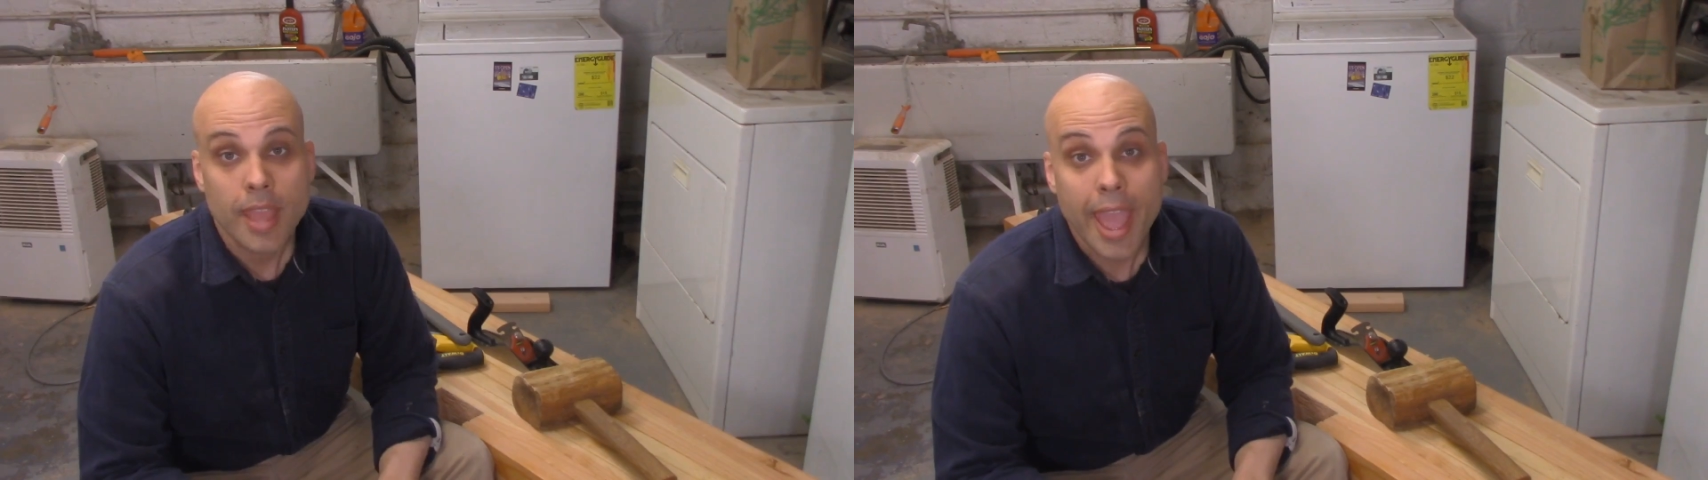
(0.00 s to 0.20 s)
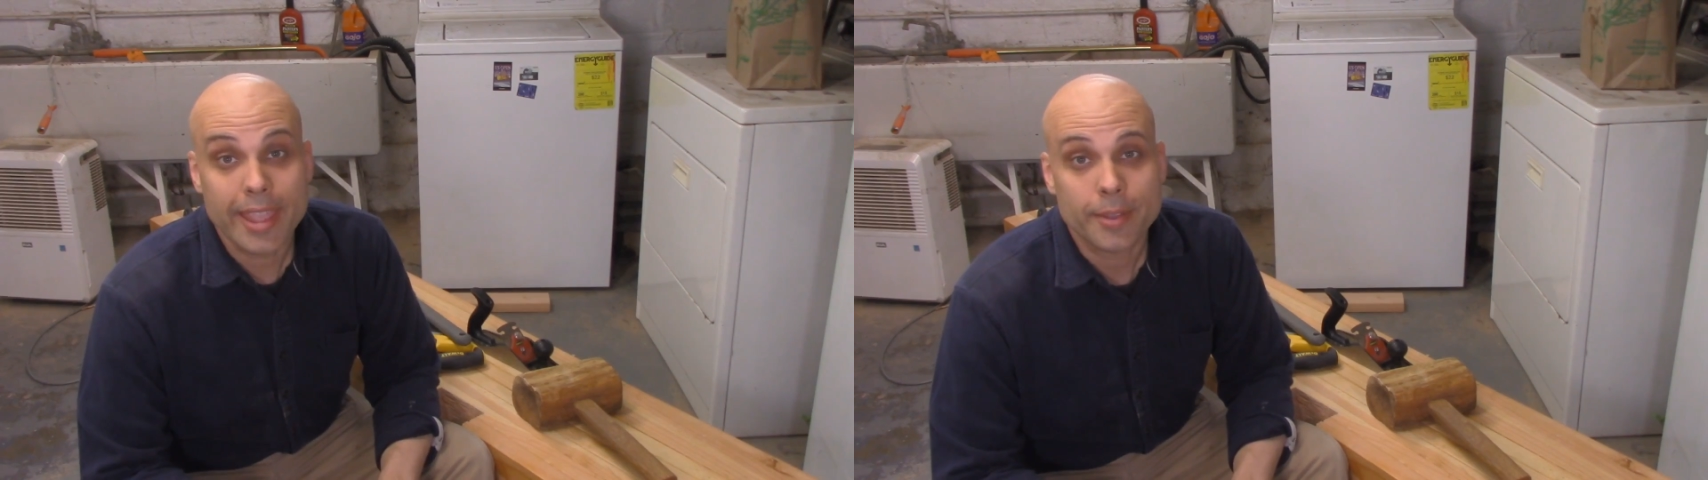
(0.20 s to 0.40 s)

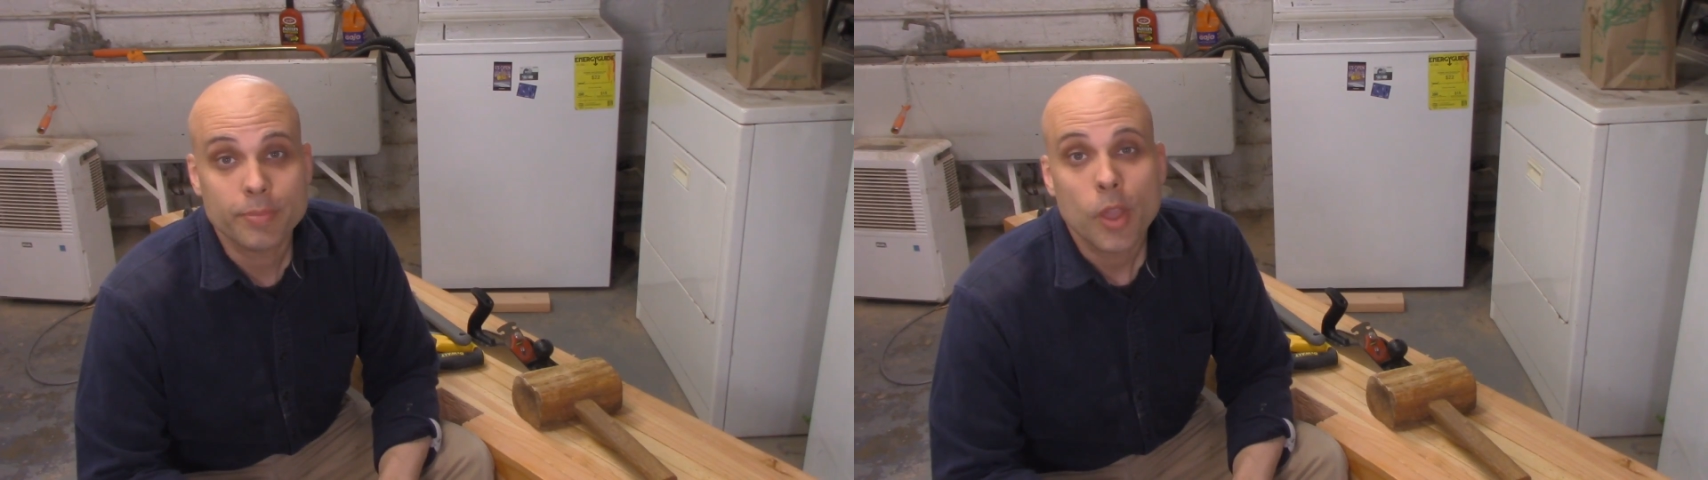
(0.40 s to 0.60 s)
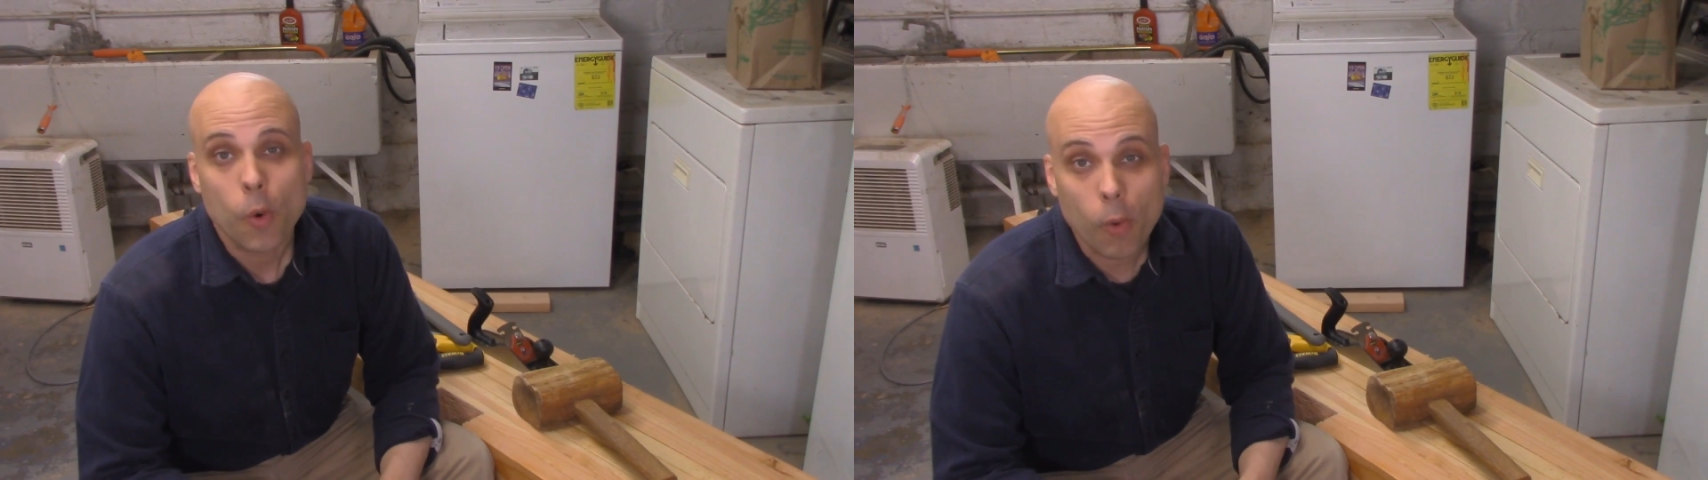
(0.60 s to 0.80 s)
Hey,
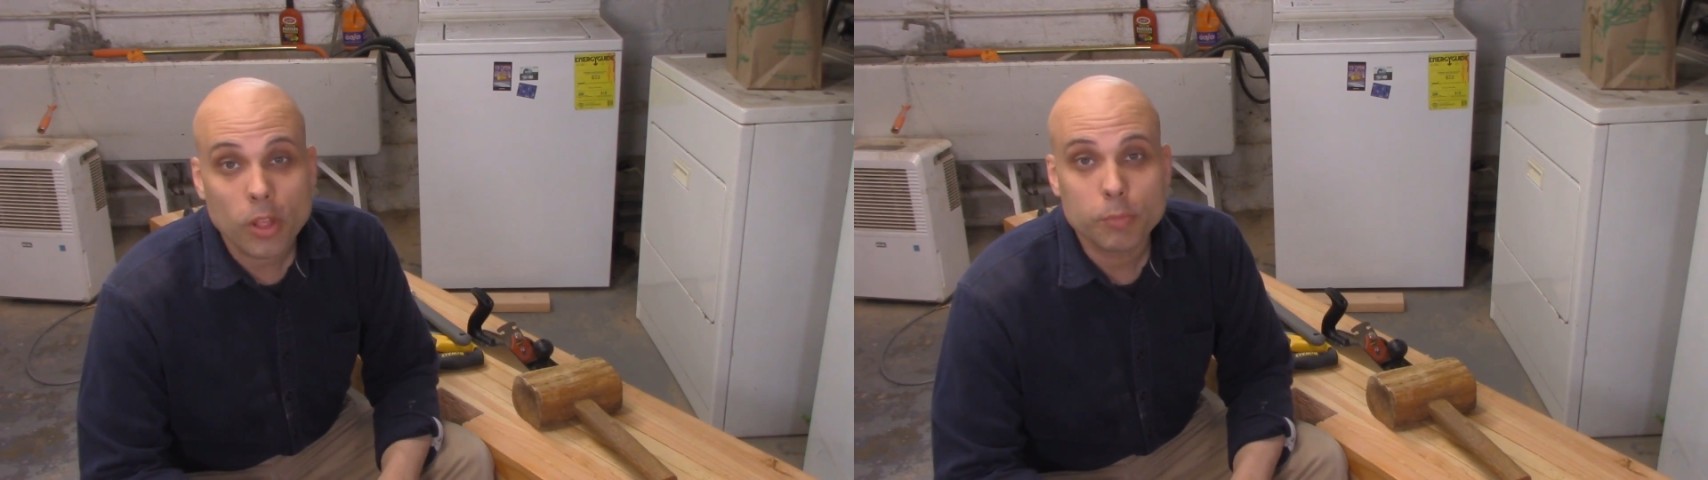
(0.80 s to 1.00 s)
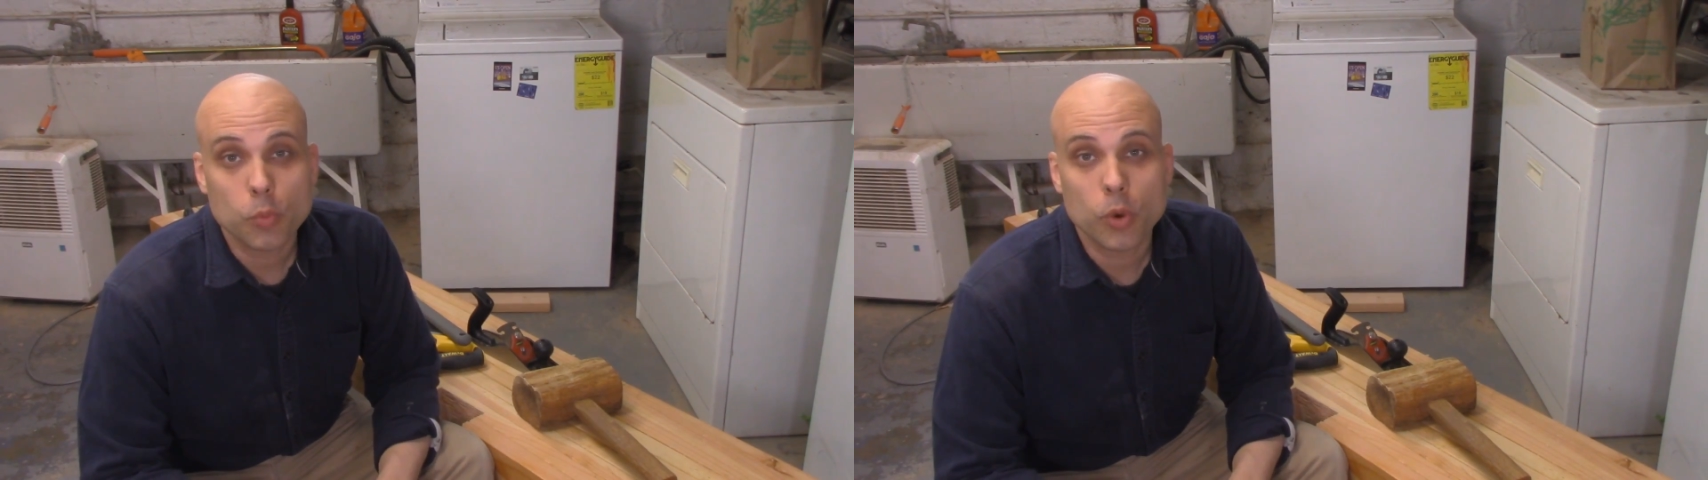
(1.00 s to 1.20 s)

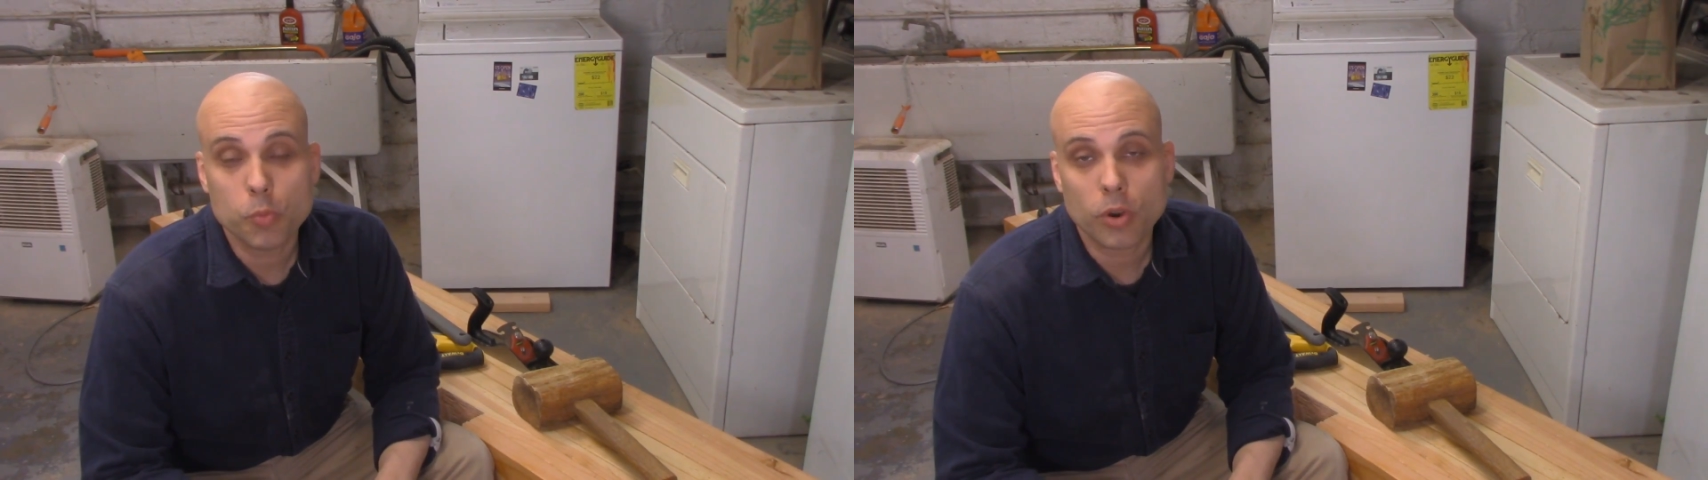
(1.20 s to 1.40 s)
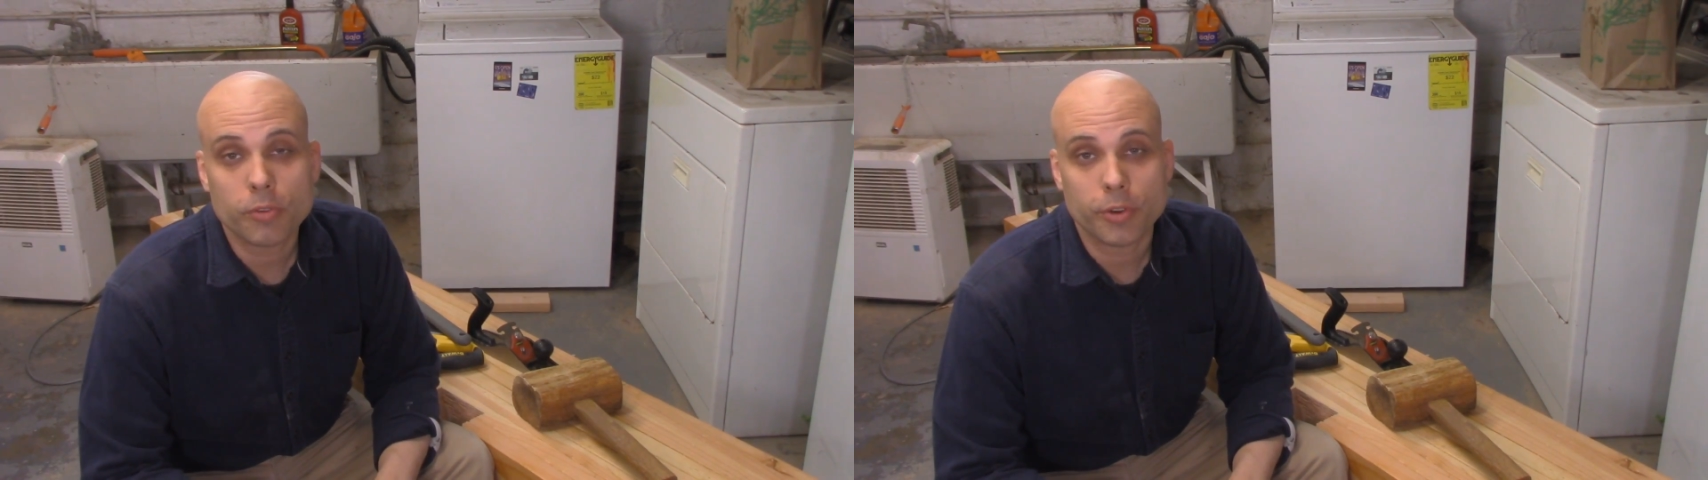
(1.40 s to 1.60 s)
welcome to
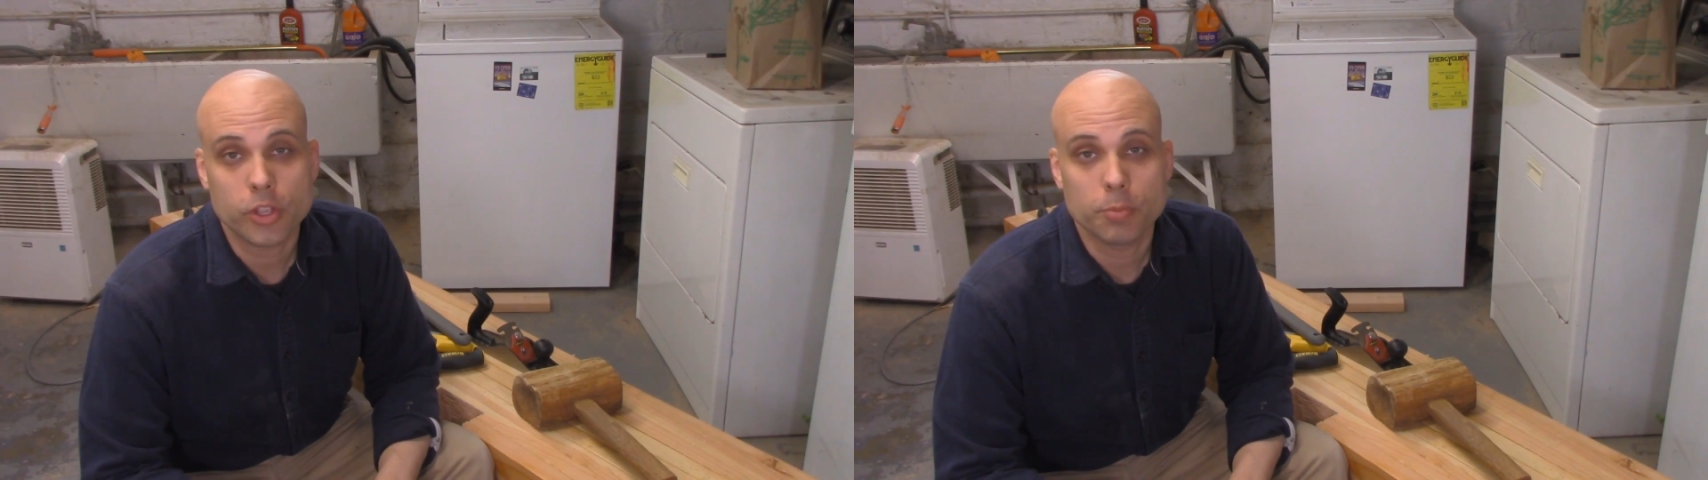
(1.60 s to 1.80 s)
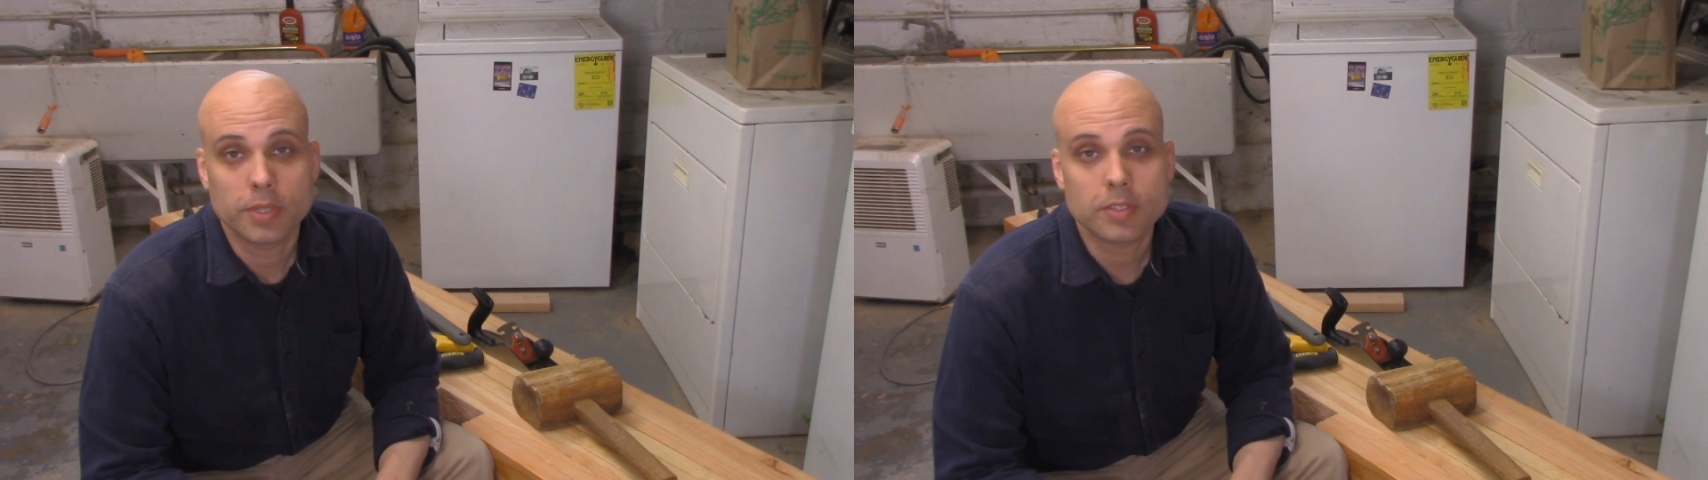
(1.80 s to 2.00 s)
Woodwork for
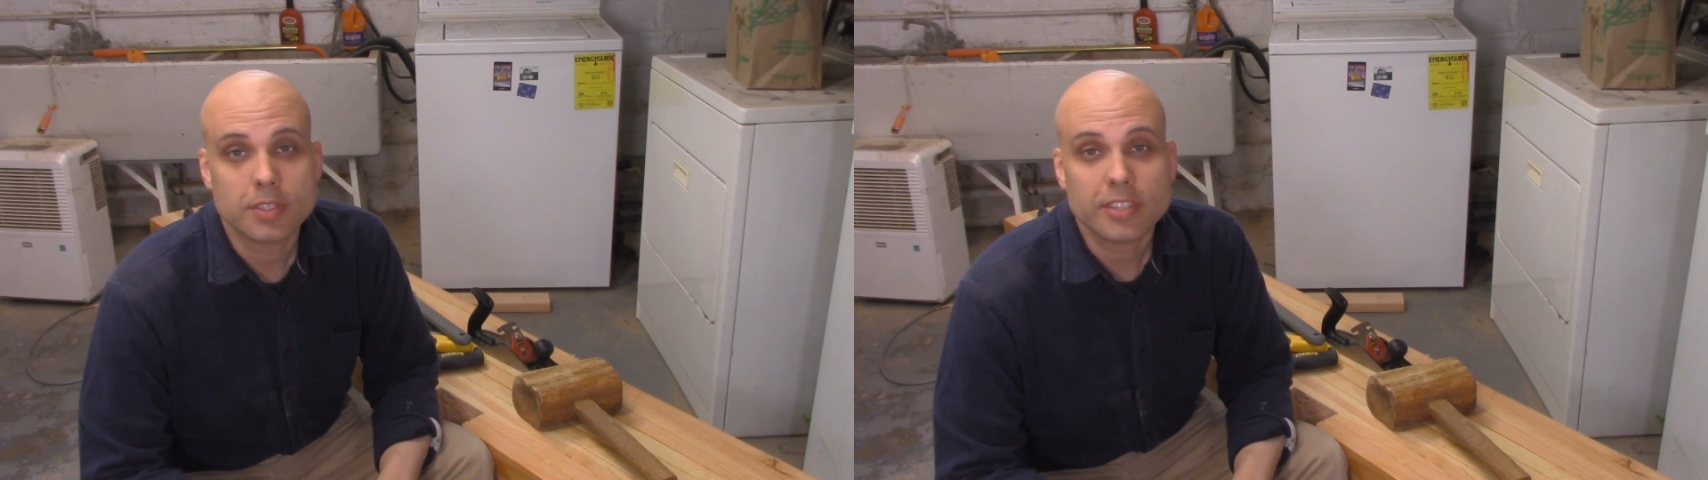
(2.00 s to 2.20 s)
Humans,